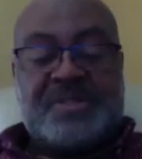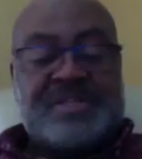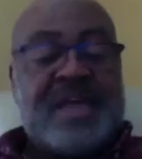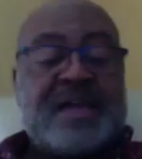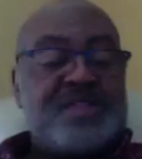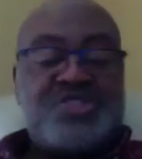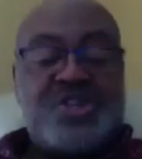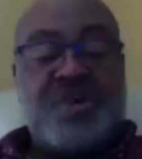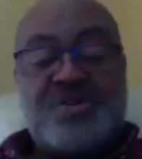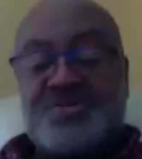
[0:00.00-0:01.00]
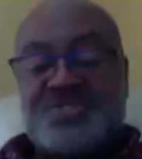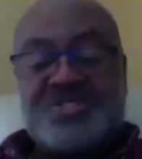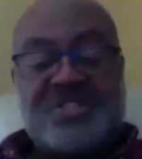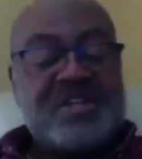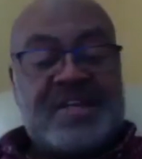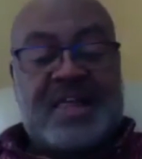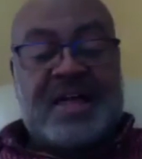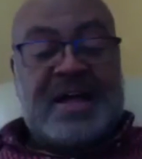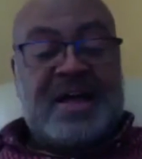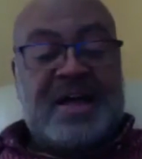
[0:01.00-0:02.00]
talent shows,
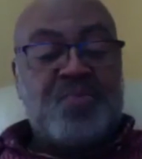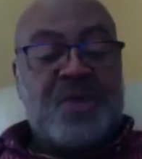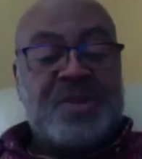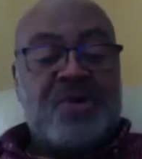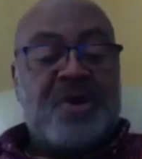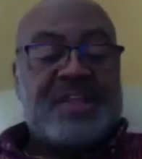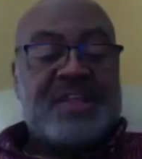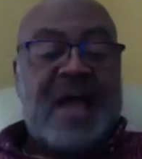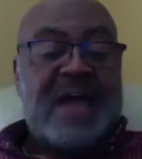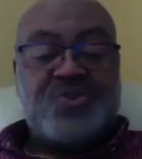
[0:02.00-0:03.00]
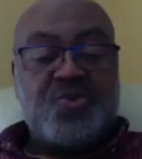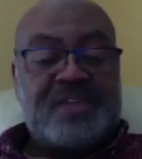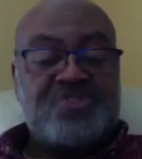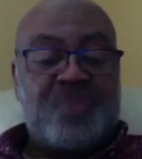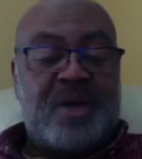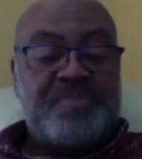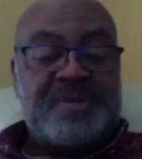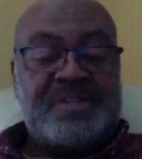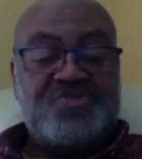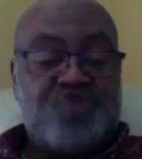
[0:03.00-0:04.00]
went on in high school, played
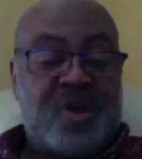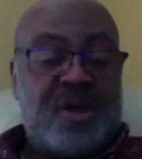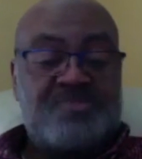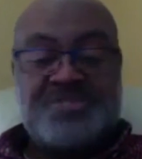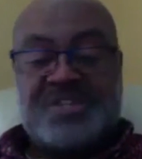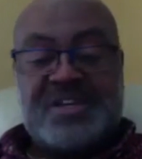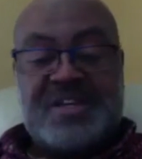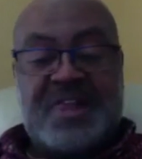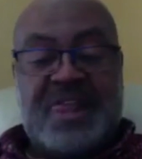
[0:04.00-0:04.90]
trumpet and drums,